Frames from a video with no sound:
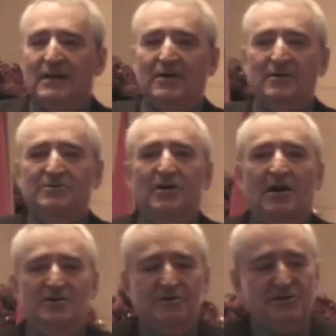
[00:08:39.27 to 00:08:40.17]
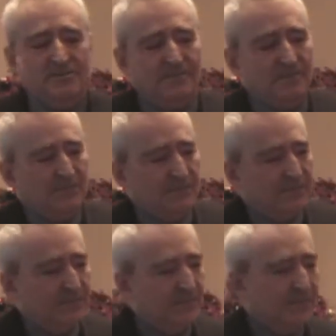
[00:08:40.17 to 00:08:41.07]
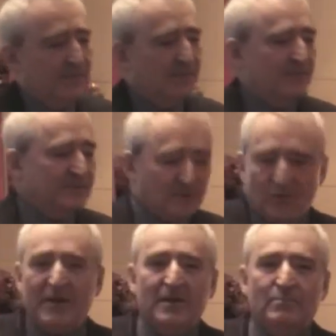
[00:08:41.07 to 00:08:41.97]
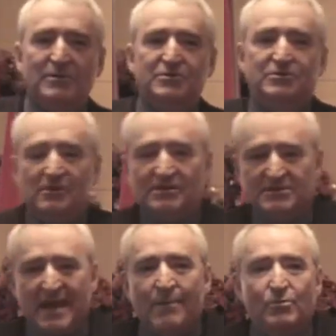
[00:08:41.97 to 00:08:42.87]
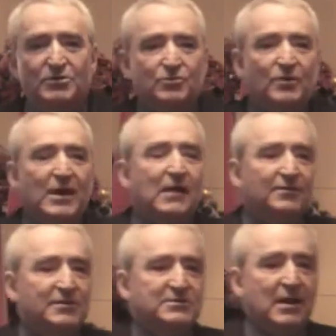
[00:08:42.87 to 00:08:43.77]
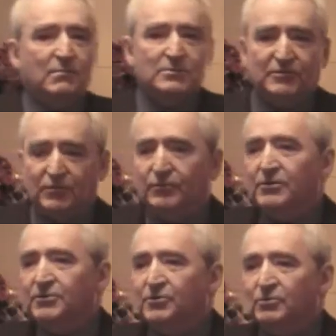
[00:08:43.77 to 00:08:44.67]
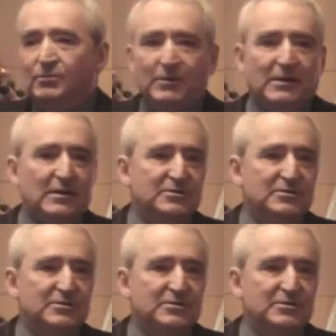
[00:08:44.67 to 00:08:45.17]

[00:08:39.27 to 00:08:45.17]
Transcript: Now here's Archie. There's a great image, a sandwich, a reality sandwich of a real human being.